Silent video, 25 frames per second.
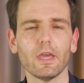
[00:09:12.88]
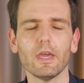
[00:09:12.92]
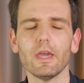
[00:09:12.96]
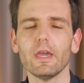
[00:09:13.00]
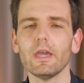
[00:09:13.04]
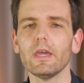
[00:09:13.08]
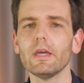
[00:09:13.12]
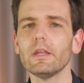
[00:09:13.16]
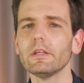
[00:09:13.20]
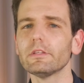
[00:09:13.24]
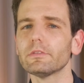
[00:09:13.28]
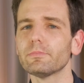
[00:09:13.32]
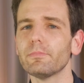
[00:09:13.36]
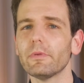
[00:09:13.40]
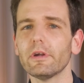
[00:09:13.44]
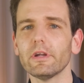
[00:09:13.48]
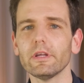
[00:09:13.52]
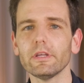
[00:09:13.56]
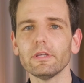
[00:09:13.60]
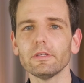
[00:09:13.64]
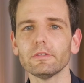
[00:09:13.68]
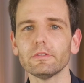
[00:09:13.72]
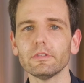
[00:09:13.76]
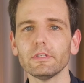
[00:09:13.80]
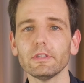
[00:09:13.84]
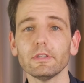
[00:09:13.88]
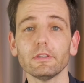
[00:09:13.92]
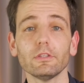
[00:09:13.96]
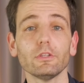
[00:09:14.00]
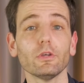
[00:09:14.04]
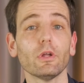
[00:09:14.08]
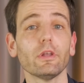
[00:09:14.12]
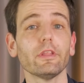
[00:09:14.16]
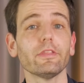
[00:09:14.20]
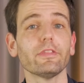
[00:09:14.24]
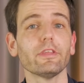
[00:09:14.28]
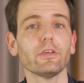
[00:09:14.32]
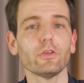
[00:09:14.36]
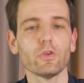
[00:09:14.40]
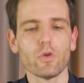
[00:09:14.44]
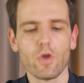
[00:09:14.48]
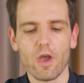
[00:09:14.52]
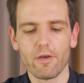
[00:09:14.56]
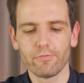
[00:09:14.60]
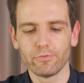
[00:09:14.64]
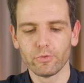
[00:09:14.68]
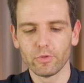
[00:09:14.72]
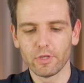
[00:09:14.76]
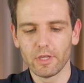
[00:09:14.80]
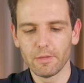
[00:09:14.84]
It is very easy. The only thing you
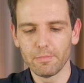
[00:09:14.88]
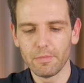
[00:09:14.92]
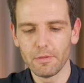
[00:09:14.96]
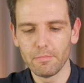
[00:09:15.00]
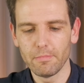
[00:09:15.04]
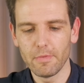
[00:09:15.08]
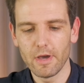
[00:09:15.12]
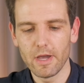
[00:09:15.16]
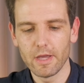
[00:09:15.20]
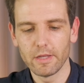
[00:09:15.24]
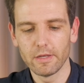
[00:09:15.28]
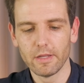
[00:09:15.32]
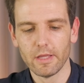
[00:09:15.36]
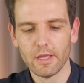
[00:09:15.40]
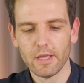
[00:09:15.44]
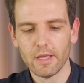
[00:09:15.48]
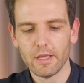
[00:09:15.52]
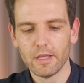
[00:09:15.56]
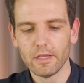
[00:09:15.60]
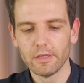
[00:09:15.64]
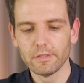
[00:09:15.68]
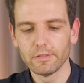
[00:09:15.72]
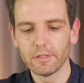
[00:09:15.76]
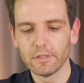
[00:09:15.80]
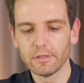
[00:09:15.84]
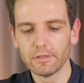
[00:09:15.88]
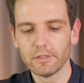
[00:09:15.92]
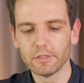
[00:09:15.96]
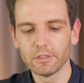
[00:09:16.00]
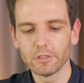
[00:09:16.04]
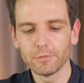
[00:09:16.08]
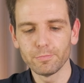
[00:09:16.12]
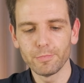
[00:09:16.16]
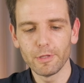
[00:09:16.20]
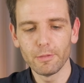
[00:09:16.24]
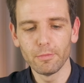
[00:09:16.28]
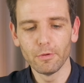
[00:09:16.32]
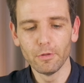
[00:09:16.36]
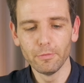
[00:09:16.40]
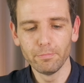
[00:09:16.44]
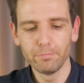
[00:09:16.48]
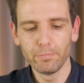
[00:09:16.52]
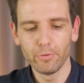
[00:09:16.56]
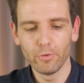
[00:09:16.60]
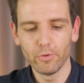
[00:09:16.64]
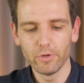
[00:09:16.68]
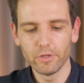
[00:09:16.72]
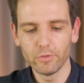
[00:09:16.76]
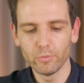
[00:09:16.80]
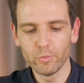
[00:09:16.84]
have to keep in mind is that this pivot
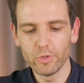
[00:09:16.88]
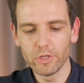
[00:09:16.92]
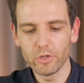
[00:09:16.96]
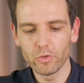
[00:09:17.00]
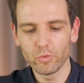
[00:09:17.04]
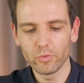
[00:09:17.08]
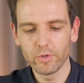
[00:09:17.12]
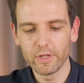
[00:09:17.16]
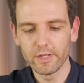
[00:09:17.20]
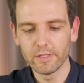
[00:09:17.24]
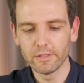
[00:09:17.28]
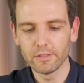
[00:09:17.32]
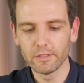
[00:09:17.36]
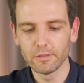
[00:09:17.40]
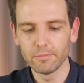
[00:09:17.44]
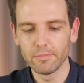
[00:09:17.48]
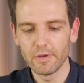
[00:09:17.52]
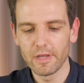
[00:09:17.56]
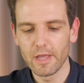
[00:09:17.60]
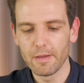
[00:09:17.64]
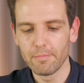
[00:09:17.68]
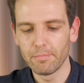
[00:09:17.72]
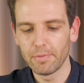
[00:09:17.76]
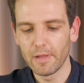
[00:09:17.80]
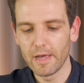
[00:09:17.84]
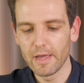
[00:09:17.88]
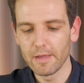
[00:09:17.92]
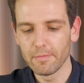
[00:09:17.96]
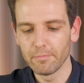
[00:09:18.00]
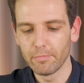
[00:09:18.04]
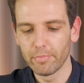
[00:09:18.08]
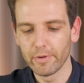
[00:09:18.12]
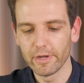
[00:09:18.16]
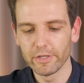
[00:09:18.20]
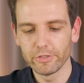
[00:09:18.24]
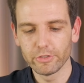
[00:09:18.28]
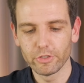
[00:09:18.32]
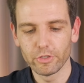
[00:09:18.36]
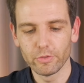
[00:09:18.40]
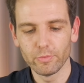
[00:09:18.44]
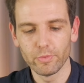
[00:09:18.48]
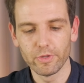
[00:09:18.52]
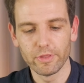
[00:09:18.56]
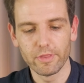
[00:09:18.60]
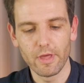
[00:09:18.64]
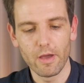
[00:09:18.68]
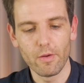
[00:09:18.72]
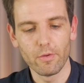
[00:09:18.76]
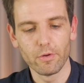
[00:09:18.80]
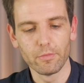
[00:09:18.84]
point we created by applying pressure
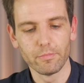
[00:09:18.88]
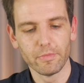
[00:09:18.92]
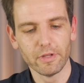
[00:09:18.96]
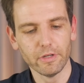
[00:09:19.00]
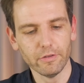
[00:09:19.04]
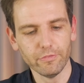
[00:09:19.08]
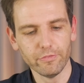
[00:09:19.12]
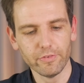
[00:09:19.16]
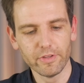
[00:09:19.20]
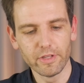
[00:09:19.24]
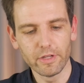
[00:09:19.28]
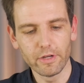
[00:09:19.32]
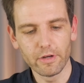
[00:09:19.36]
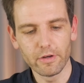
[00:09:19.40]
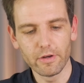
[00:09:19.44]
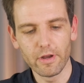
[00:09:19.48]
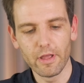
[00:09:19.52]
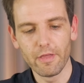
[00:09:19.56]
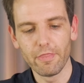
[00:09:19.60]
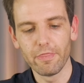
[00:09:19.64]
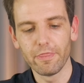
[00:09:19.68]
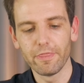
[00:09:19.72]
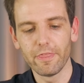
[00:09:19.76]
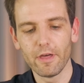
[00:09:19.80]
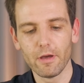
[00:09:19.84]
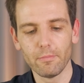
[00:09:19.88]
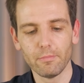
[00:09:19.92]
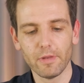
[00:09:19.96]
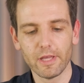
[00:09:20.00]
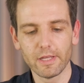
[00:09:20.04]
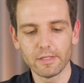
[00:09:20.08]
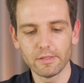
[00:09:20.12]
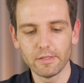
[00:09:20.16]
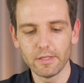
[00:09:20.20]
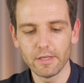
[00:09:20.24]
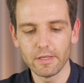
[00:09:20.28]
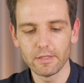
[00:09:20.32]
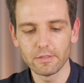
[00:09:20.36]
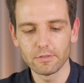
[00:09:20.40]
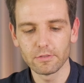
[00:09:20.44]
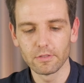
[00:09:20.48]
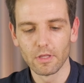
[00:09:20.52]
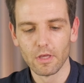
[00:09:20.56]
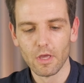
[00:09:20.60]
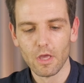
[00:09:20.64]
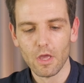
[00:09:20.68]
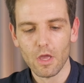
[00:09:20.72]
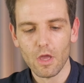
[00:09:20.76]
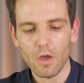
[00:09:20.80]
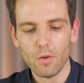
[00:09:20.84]
with our middle finger and thumb like this
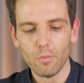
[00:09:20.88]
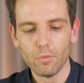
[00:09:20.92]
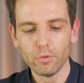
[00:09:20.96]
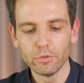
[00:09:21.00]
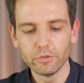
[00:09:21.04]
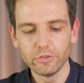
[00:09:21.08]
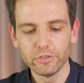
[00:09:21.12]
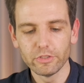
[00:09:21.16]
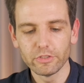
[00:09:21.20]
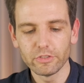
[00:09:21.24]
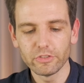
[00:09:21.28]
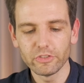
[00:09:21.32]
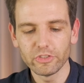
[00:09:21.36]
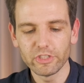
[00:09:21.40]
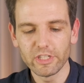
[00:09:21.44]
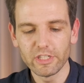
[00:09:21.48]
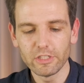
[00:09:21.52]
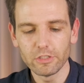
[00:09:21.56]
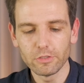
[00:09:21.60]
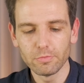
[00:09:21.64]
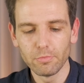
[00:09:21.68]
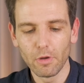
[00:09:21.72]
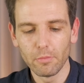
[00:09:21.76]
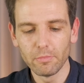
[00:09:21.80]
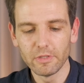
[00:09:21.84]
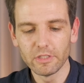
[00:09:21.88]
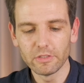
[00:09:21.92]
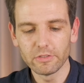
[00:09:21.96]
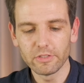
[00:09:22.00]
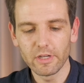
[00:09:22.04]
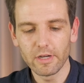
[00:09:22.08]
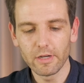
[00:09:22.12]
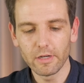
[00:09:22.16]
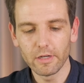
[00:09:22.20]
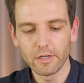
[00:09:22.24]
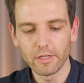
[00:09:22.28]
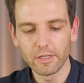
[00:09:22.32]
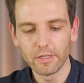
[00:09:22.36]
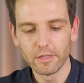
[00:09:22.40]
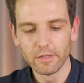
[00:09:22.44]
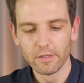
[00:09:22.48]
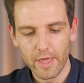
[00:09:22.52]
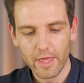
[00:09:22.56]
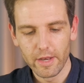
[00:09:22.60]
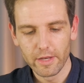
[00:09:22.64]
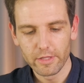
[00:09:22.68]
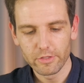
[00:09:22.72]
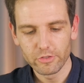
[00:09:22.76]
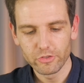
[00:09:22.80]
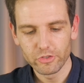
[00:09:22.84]
will just change momentarily,
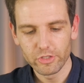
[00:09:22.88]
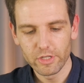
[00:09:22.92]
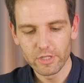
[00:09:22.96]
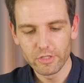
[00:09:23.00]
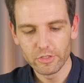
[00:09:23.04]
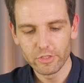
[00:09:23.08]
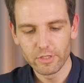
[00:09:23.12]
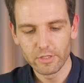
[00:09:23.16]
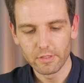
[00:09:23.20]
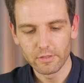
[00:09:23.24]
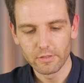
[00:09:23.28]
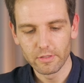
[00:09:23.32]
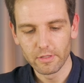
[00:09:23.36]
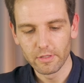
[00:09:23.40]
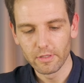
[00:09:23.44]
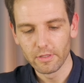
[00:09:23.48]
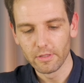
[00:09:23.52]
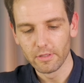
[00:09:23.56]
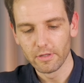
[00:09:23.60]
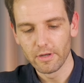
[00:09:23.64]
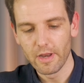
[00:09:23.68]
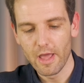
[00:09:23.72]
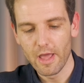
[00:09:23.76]
and exchanging the